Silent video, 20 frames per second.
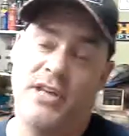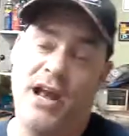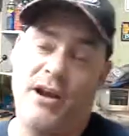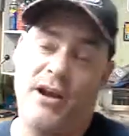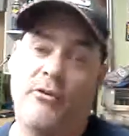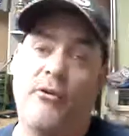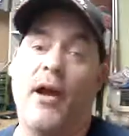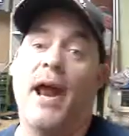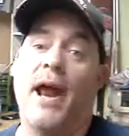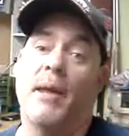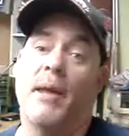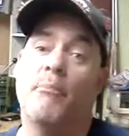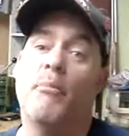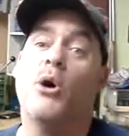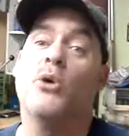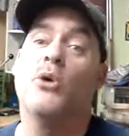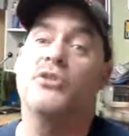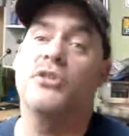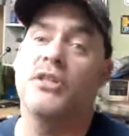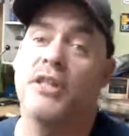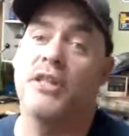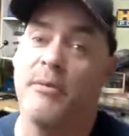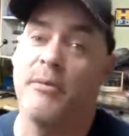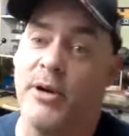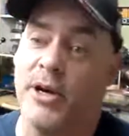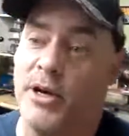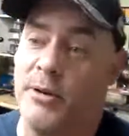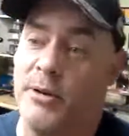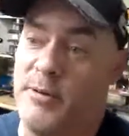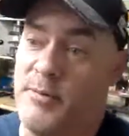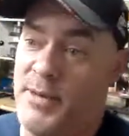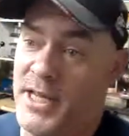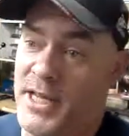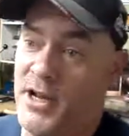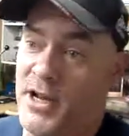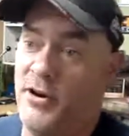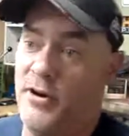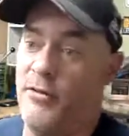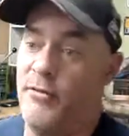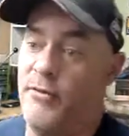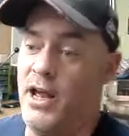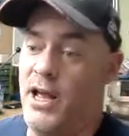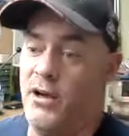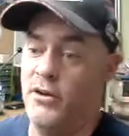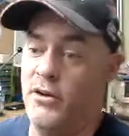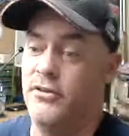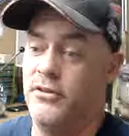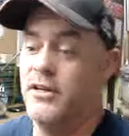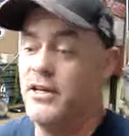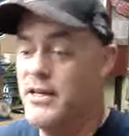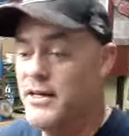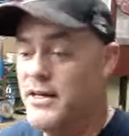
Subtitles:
Now, granted, most of them are going to be geared around